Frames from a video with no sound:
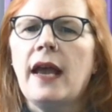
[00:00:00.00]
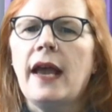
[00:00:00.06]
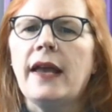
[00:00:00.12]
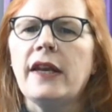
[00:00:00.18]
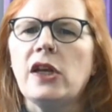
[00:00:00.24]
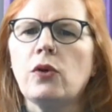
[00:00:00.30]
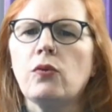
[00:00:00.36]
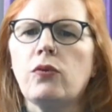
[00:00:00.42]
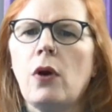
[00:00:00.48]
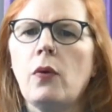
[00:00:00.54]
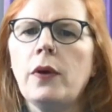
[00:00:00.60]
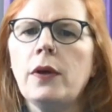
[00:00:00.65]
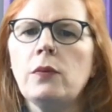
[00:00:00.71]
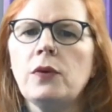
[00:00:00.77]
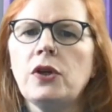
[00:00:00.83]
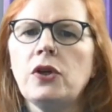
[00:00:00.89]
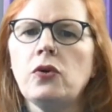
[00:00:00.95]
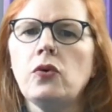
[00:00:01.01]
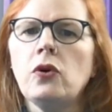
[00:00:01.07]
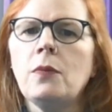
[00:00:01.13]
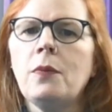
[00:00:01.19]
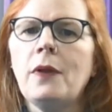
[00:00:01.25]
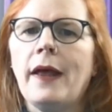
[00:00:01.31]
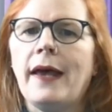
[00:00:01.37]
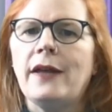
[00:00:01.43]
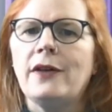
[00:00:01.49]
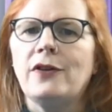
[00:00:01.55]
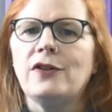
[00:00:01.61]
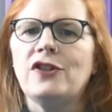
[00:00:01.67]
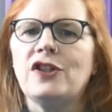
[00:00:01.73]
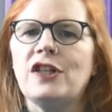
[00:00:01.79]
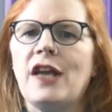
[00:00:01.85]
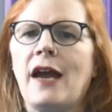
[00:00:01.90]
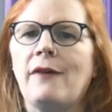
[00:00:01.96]
and a growing renewable
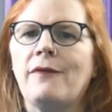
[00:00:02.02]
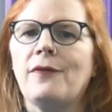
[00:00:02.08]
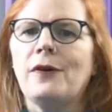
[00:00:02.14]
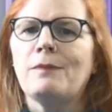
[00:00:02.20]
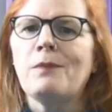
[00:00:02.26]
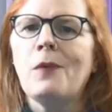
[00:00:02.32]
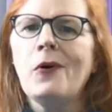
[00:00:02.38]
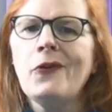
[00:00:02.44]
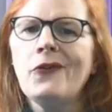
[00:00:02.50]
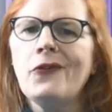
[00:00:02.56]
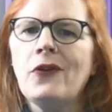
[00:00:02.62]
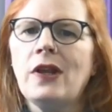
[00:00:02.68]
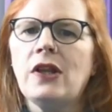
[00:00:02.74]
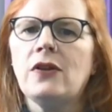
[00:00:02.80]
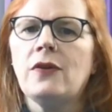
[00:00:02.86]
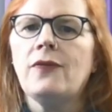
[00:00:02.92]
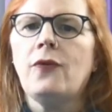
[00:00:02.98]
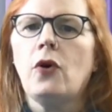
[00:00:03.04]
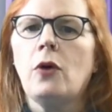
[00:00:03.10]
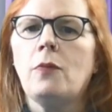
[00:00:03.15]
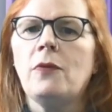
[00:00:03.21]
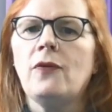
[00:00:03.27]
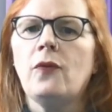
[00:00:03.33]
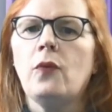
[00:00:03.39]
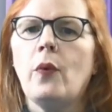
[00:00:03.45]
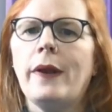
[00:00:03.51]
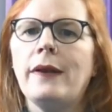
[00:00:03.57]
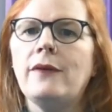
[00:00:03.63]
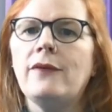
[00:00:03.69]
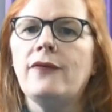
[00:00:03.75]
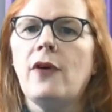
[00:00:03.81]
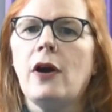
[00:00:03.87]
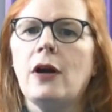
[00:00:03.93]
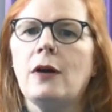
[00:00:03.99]
energy effort, mostly in the form of
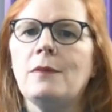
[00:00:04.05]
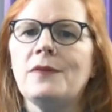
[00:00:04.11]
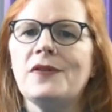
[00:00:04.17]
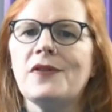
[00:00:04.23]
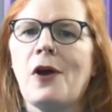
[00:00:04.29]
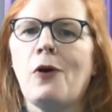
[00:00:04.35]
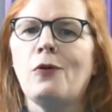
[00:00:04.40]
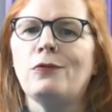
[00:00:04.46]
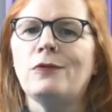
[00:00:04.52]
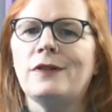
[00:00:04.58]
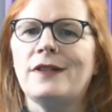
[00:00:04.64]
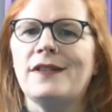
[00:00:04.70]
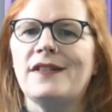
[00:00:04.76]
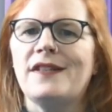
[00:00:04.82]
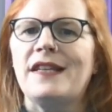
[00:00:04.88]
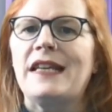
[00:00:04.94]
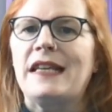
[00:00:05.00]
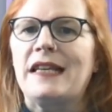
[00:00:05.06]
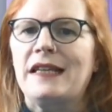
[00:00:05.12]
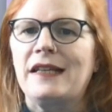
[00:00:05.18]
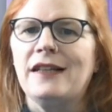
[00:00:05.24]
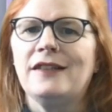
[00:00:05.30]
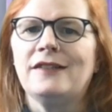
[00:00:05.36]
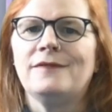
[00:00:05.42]
wind farms, hope to see.